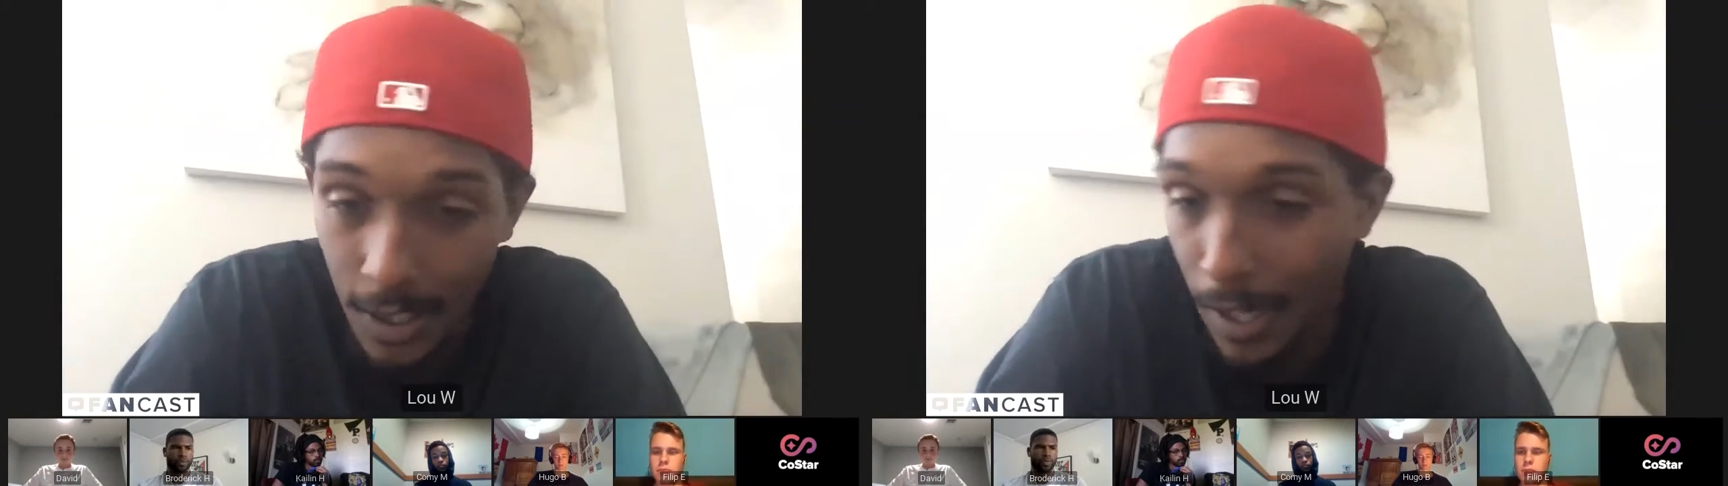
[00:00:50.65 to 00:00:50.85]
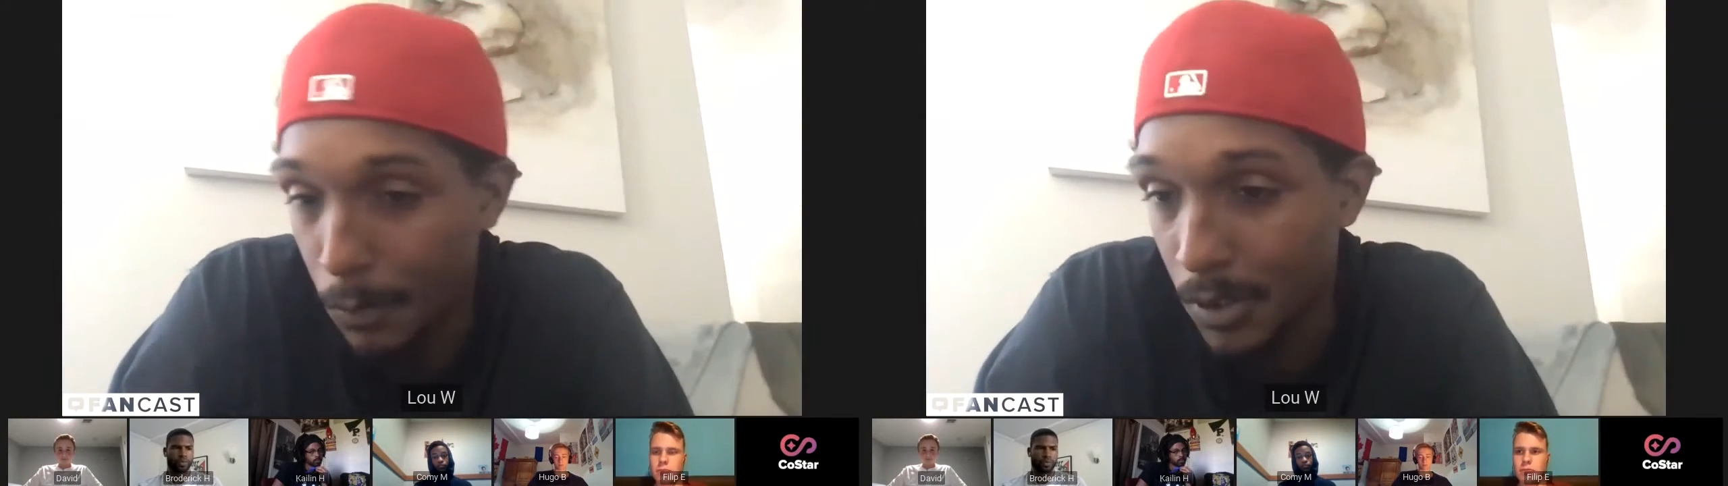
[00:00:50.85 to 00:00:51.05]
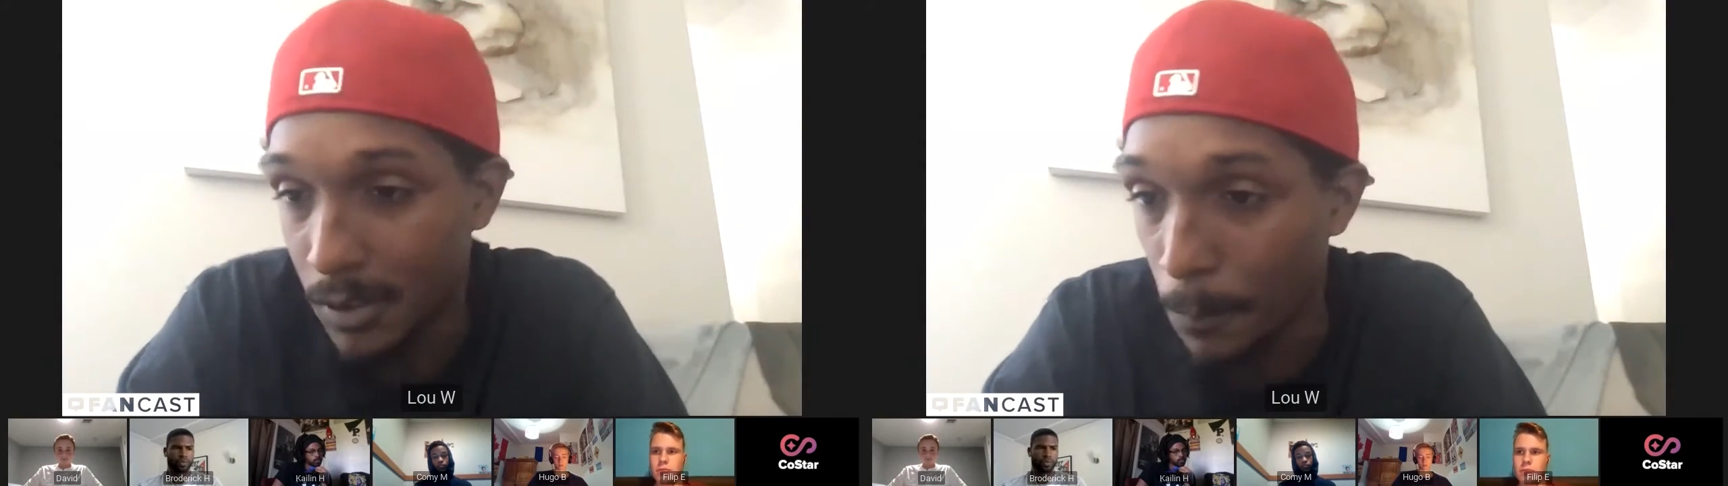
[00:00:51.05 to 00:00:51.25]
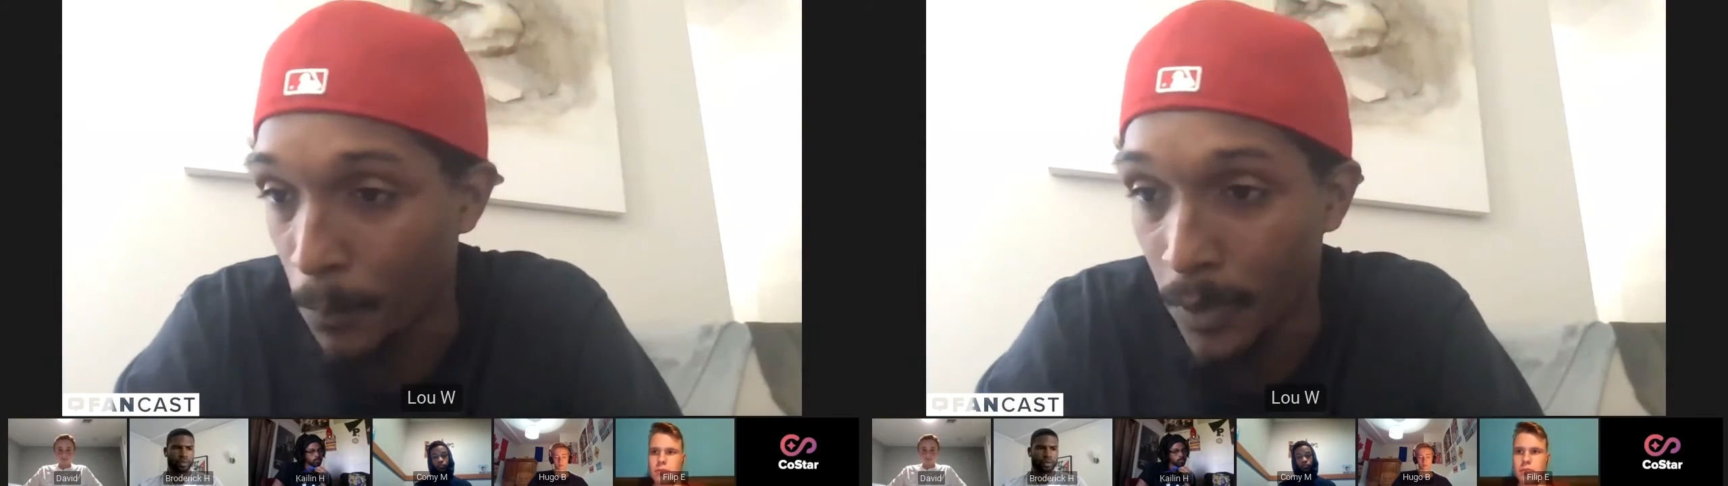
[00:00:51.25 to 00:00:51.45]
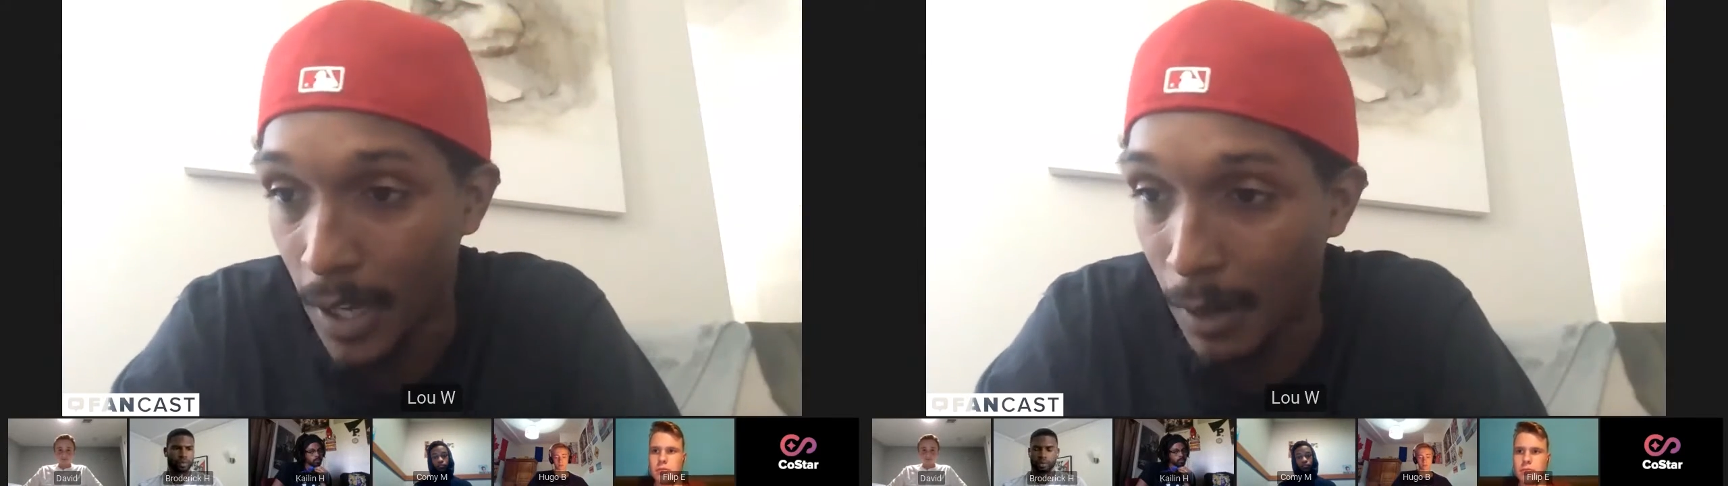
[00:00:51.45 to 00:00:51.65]
said, I was
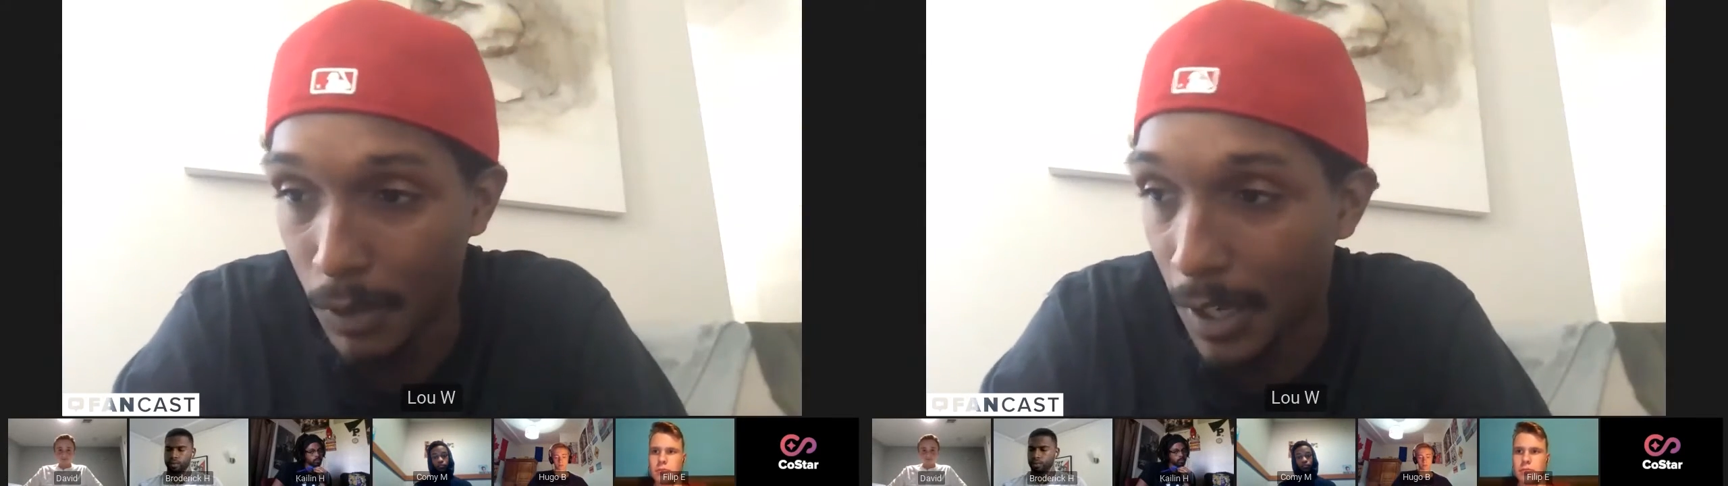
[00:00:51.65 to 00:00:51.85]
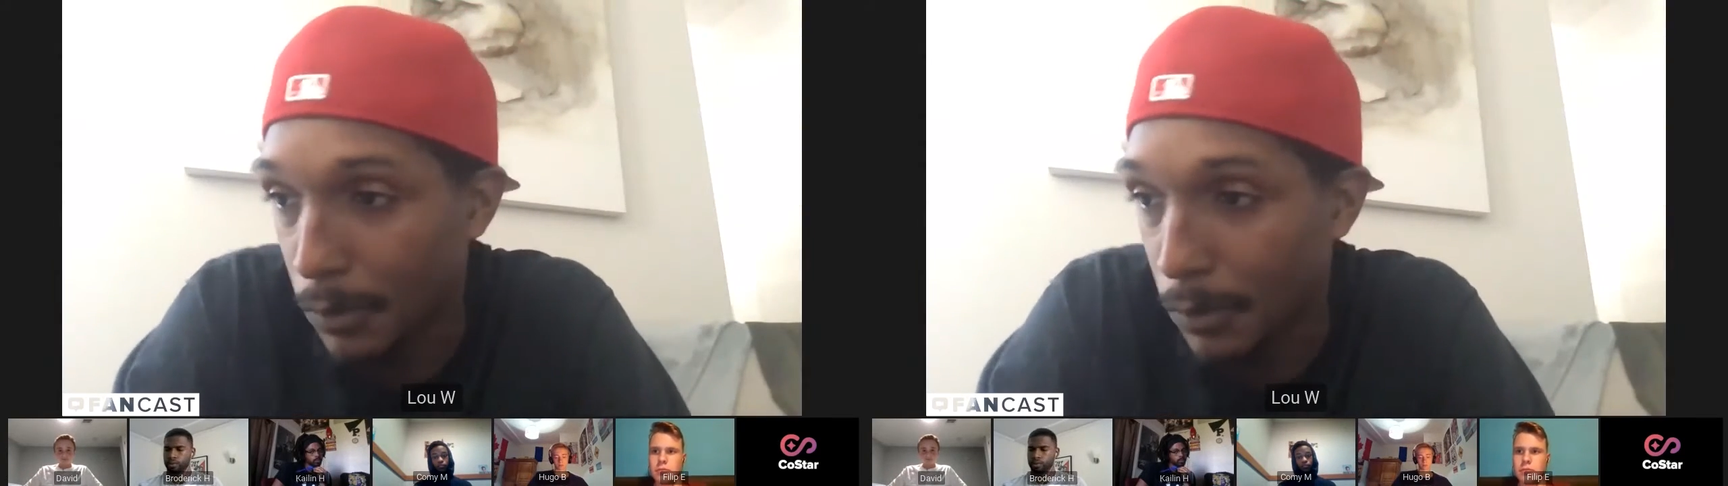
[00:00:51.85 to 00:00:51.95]
I,